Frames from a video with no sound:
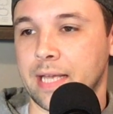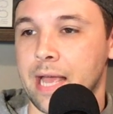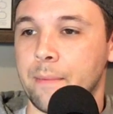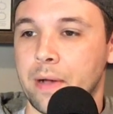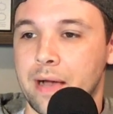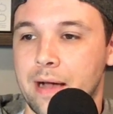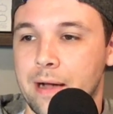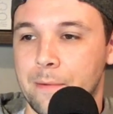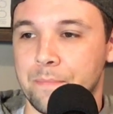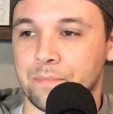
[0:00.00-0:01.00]
game
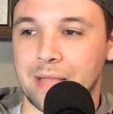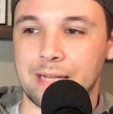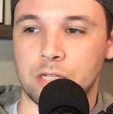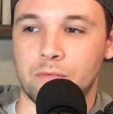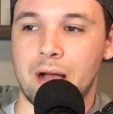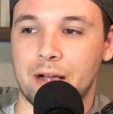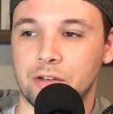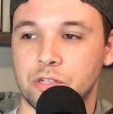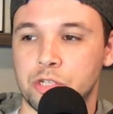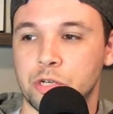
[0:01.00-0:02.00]
as the
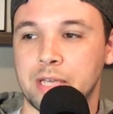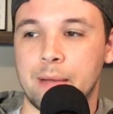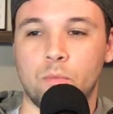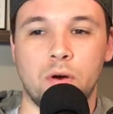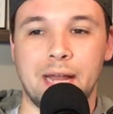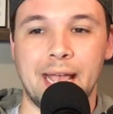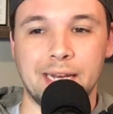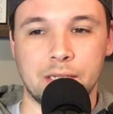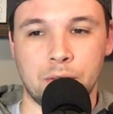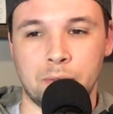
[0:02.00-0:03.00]
Rockers took Game 1
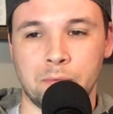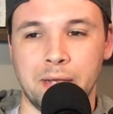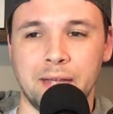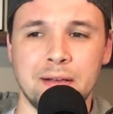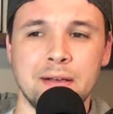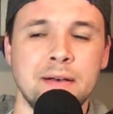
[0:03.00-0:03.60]
8-3.